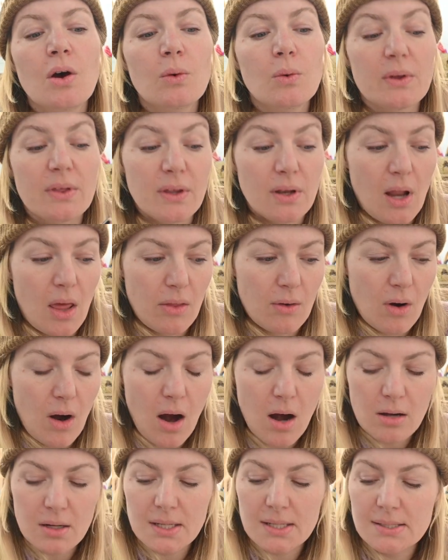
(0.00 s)
with another
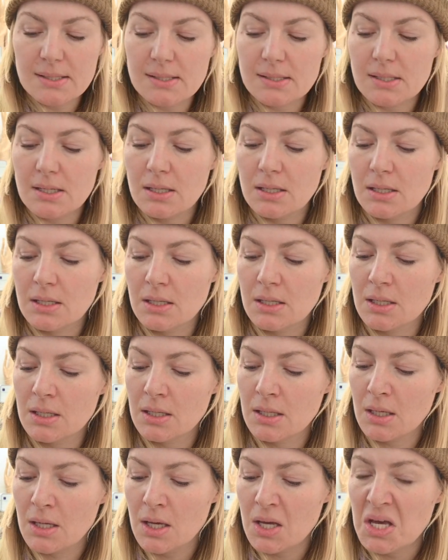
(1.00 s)
artist
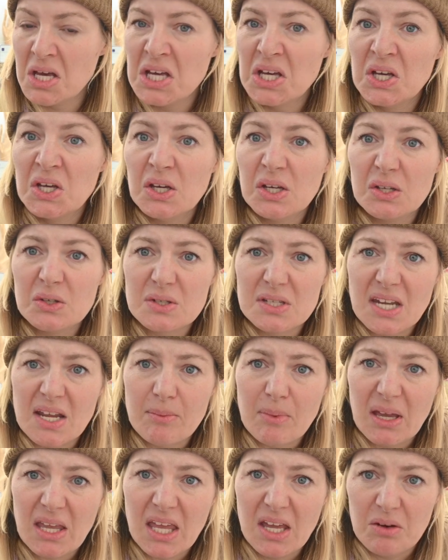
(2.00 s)
whose
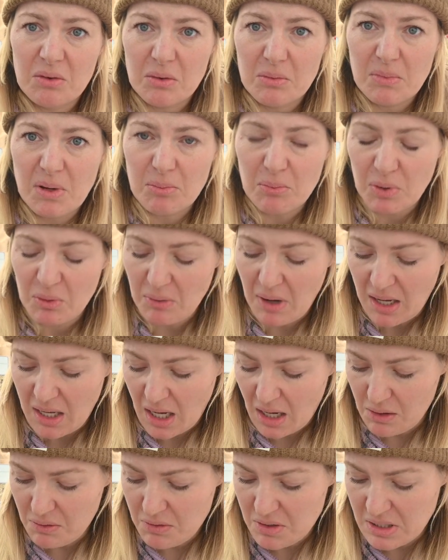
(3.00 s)
name I can't remember right
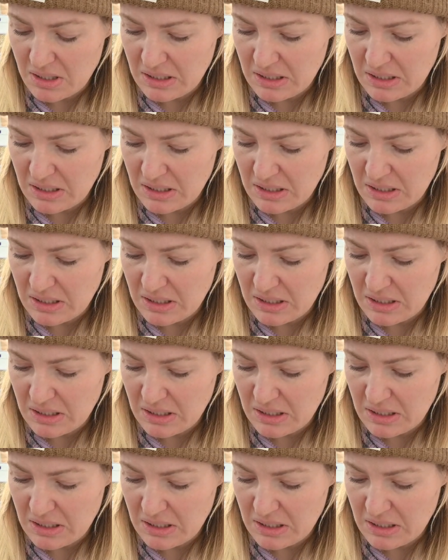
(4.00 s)
now.